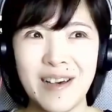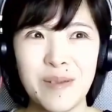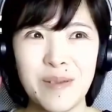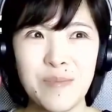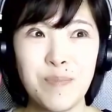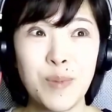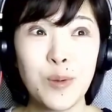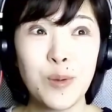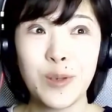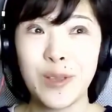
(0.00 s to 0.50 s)

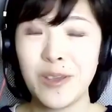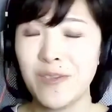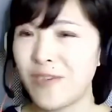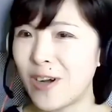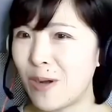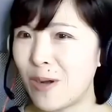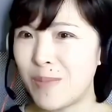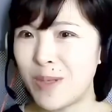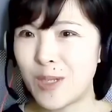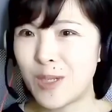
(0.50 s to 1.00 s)
Building
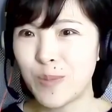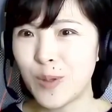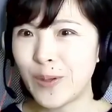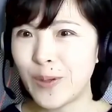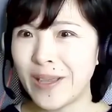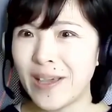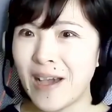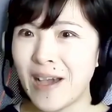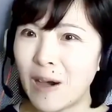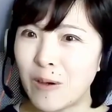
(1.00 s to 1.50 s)
environment,
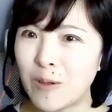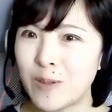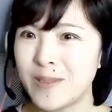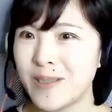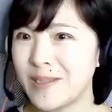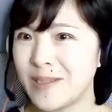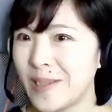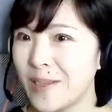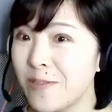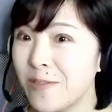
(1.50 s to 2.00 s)
building
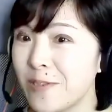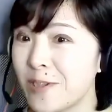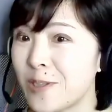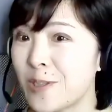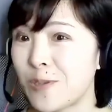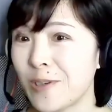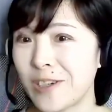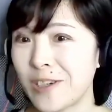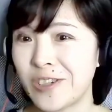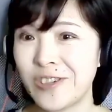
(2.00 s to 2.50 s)
houses,
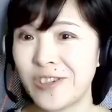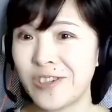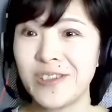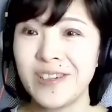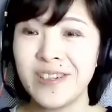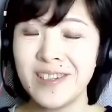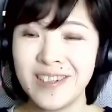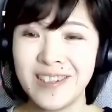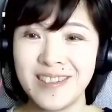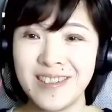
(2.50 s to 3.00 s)
infrastructure
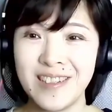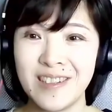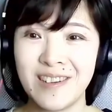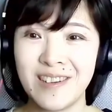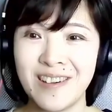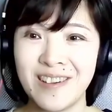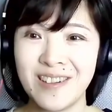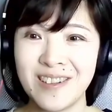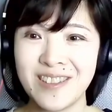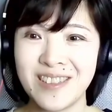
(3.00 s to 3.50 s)
need a
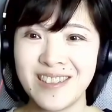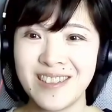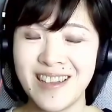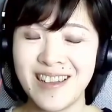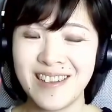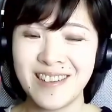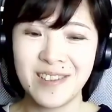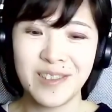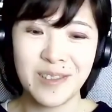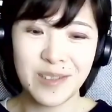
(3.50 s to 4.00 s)
lot.
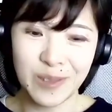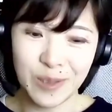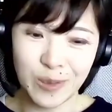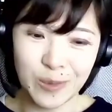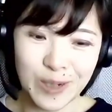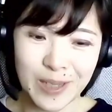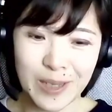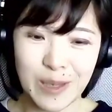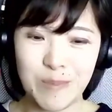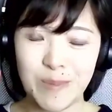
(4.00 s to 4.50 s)
And the
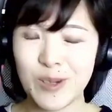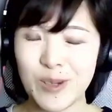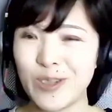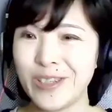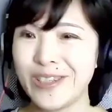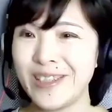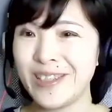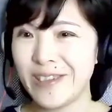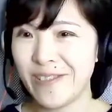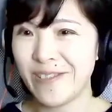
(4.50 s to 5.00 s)
newly
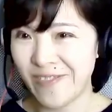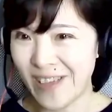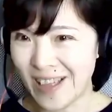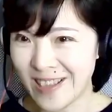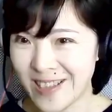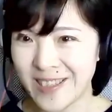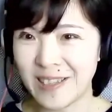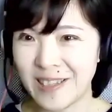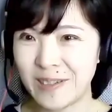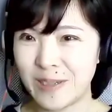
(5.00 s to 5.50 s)
emerging
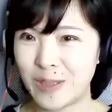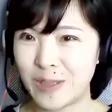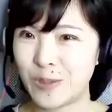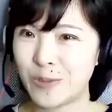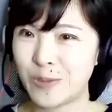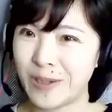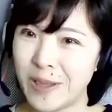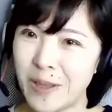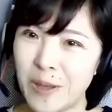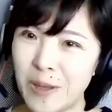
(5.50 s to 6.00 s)
defense
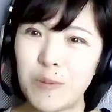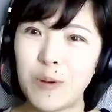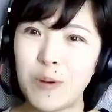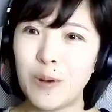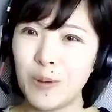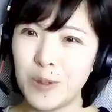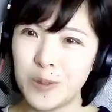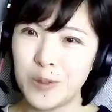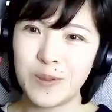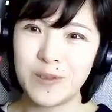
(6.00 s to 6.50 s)
industry will
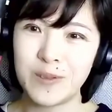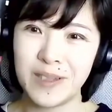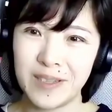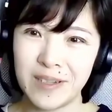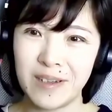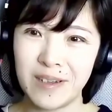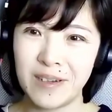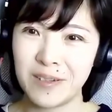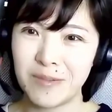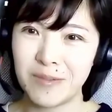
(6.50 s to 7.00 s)
also need a
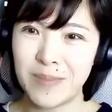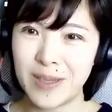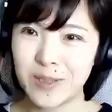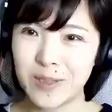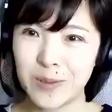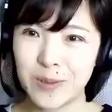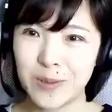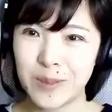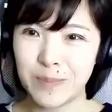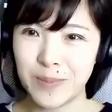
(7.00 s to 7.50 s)
lot of
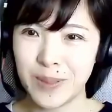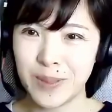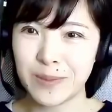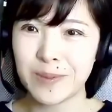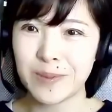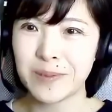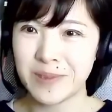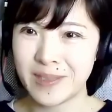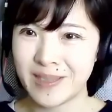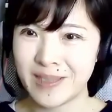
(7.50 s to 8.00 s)
metals and
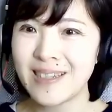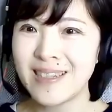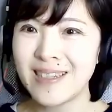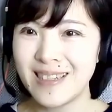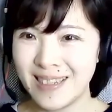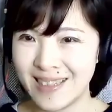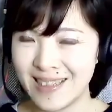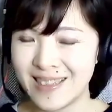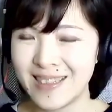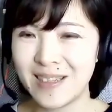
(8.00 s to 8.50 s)
minerals.
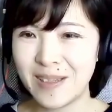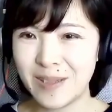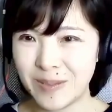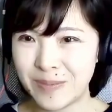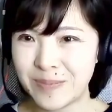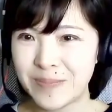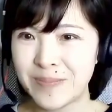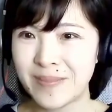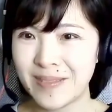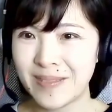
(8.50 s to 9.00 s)
So,
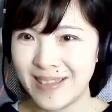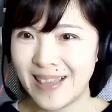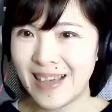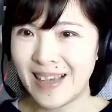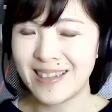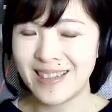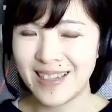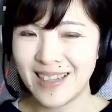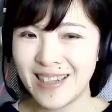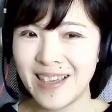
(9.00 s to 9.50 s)
yeah,
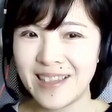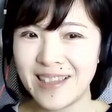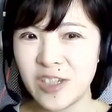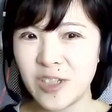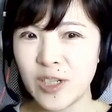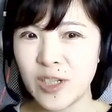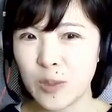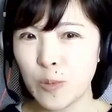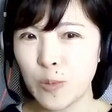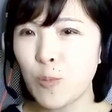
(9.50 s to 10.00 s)
clean
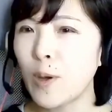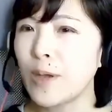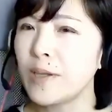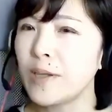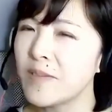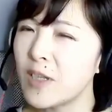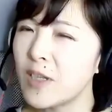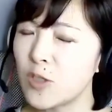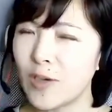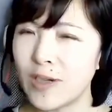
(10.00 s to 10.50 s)
energy is one
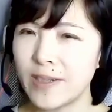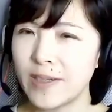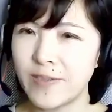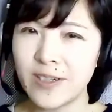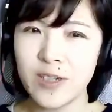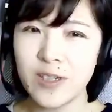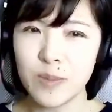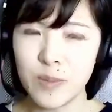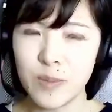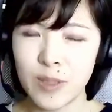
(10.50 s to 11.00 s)
of the
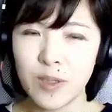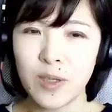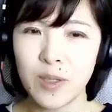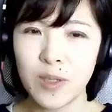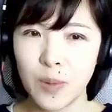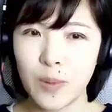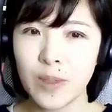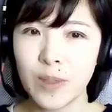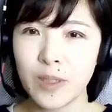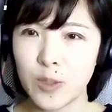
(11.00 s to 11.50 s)
drivers, but not
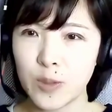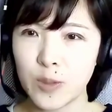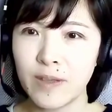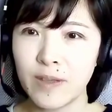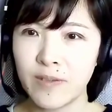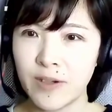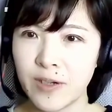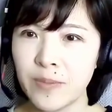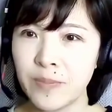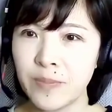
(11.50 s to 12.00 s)
the only
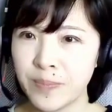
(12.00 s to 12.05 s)
driver.